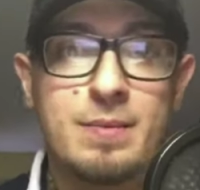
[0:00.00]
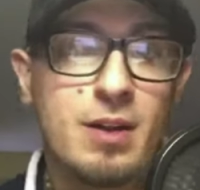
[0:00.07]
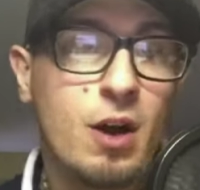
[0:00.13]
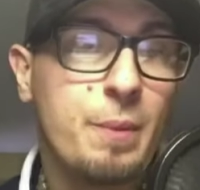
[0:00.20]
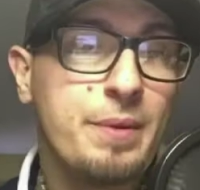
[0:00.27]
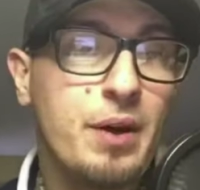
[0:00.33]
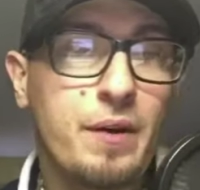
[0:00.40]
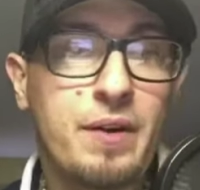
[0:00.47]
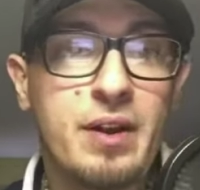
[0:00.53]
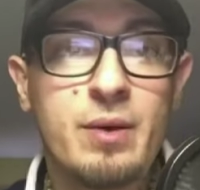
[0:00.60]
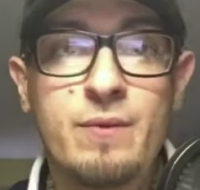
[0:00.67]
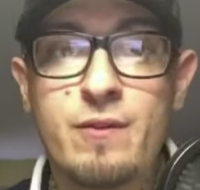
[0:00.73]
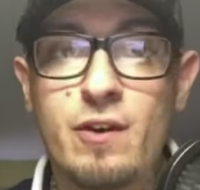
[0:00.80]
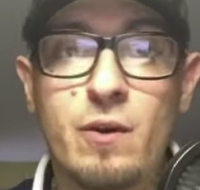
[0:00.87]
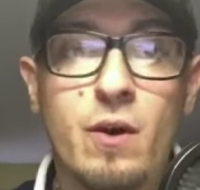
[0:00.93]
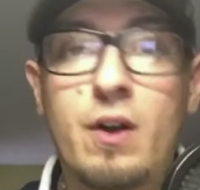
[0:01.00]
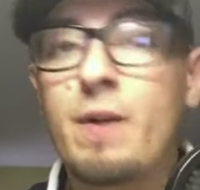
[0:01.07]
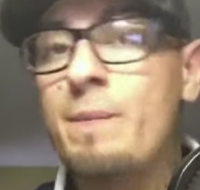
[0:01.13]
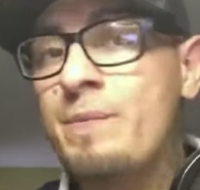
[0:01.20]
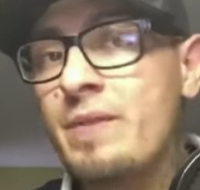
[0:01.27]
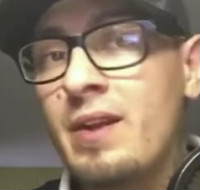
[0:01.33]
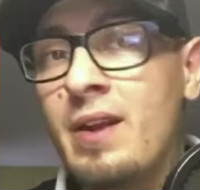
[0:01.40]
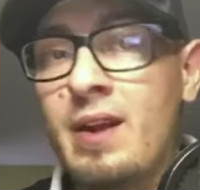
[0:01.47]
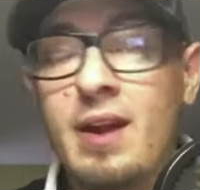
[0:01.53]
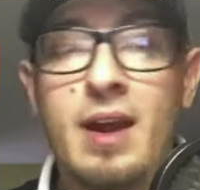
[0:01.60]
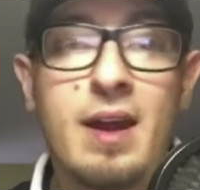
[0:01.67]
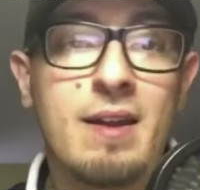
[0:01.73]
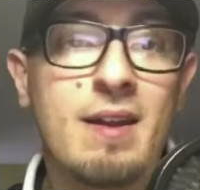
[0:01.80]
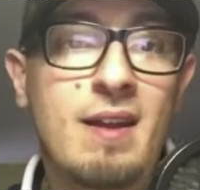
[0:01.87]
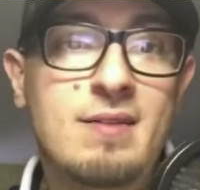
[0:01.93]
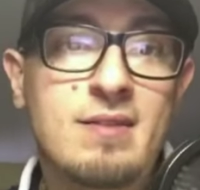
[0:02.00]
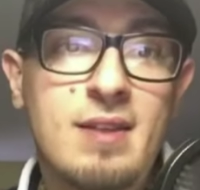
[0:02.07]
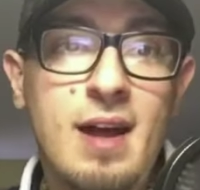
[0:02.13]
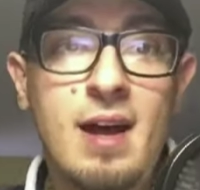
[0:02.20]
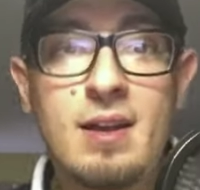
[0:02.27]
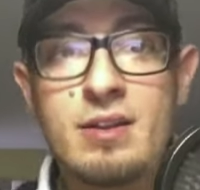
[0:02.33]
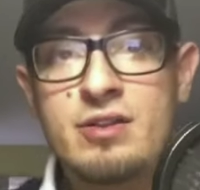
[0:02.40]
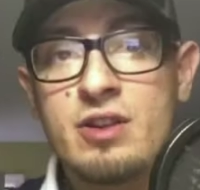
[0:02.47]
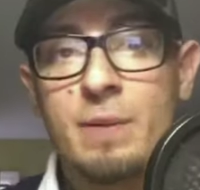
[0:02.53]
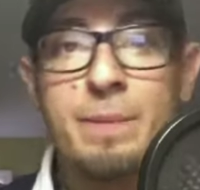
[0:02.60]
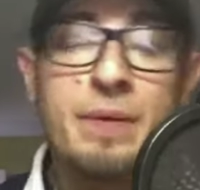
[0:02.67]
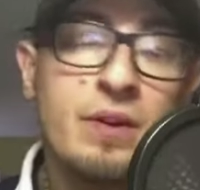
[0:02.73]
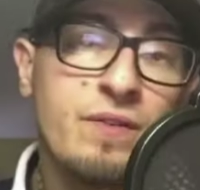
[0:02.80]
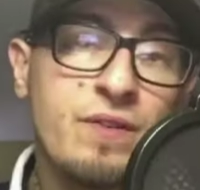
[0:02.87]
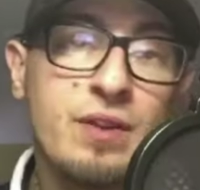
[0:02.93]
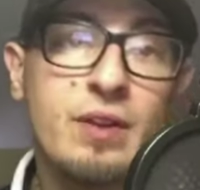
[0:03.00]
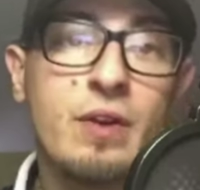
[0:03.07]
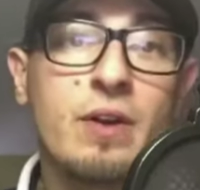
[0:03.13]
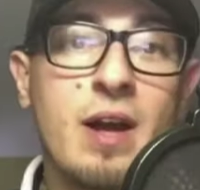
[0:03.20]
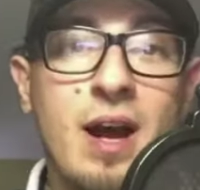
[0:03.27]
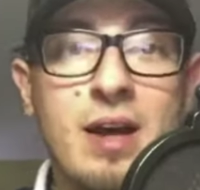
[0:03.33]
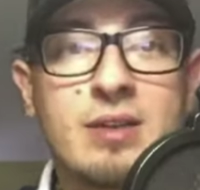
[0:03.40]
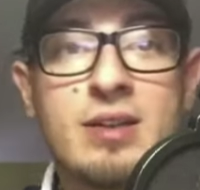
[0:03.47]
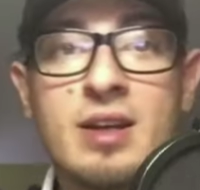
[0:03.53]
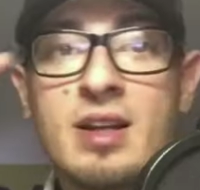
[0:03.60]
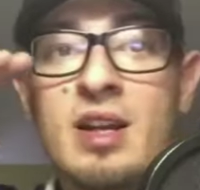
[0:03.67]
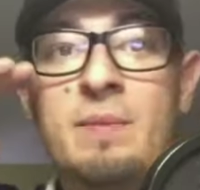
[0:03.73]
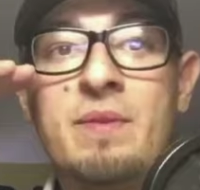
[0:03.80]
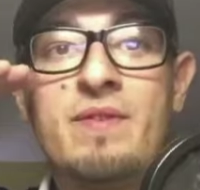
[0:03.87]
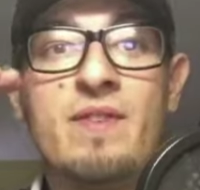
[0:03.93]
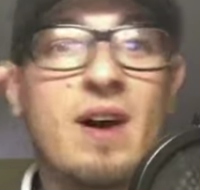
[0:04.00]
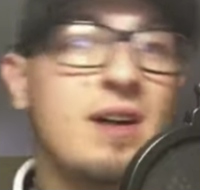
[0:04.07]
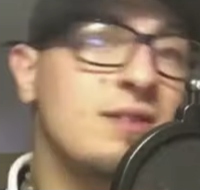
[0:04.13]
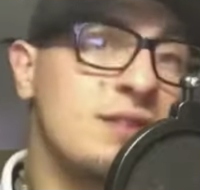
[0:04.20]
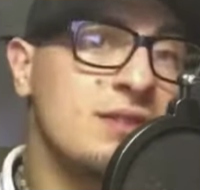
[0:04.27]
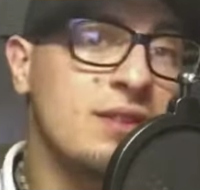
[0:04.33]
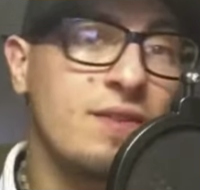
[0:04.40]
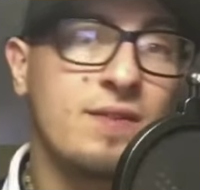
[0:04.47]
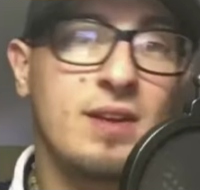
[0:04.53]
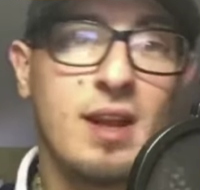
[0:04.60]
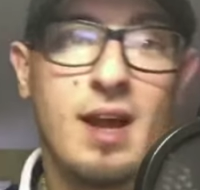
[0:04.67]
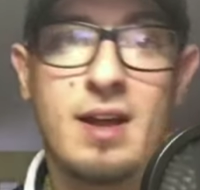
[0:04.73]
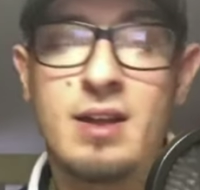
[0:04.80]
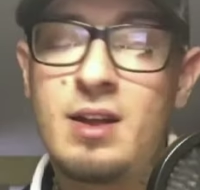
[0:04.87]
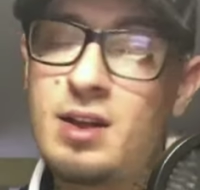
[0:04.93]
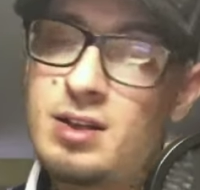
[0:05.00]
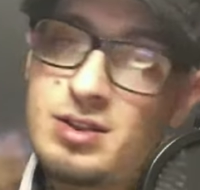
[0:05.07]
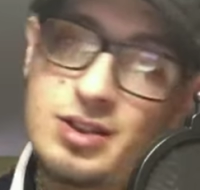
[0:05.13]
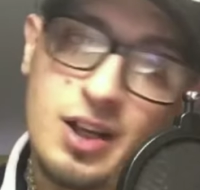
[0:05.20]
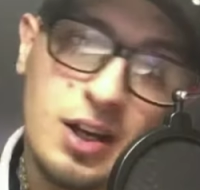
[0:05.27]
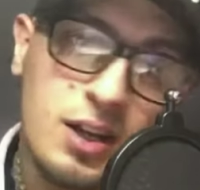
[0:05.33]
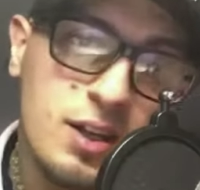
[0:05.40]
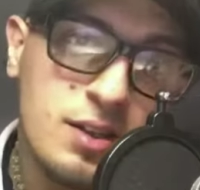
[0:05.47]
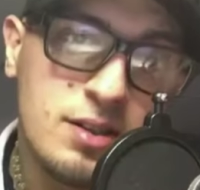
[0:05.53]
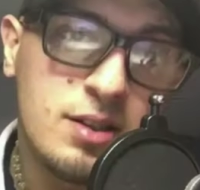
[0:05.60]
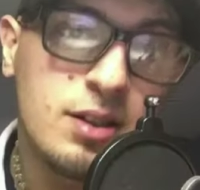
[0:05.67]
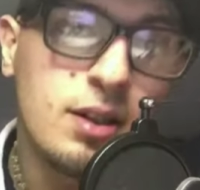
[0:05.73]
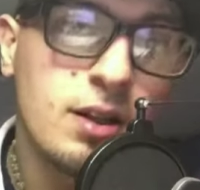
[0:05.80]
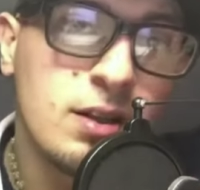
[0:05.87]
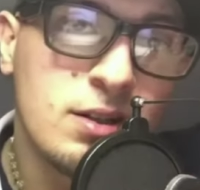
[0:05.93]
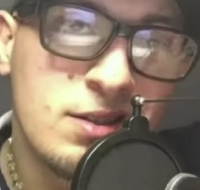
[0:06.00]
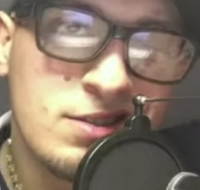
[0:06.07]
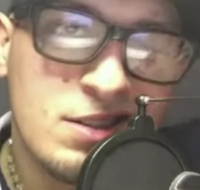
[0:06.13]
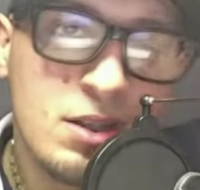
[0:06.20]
And that's that. Let's jump in the video, guys. Iggy M B five six seven nine checking into you. The hell uses C Ds